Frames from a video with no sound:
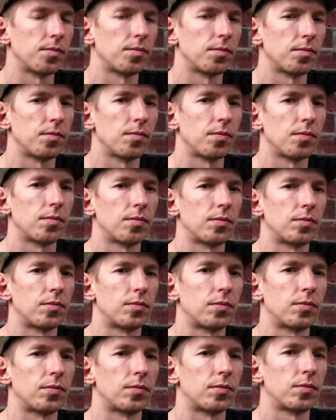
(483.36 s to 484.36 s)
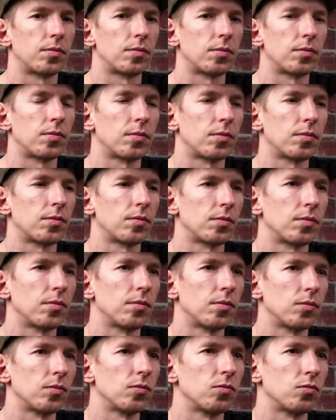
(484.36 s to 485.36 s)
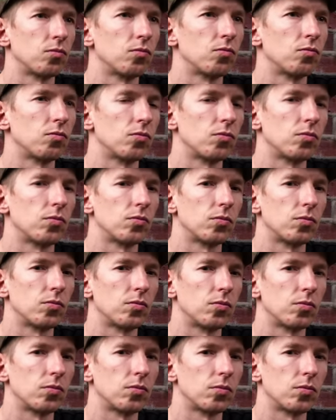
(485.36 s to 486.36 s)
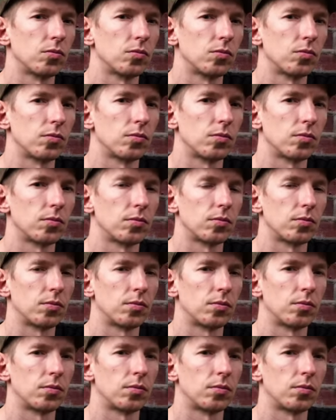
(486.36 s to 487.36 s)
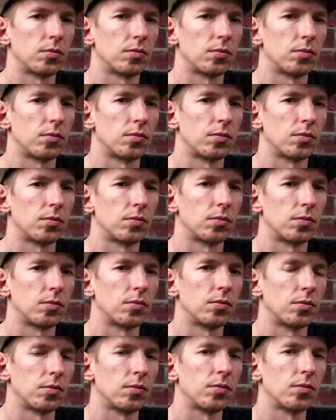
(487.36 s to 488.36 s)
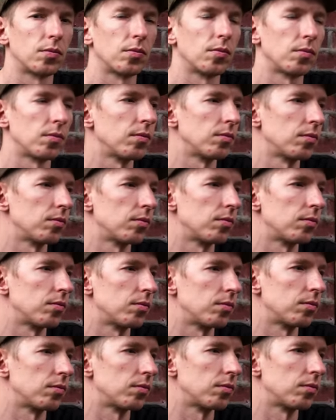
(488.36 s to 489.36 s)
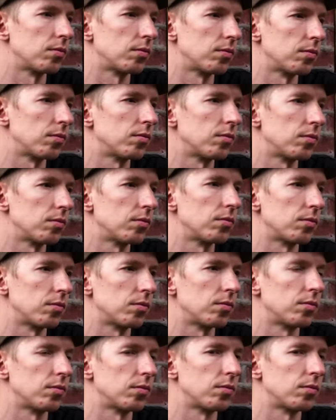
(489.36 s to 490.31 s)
(silent)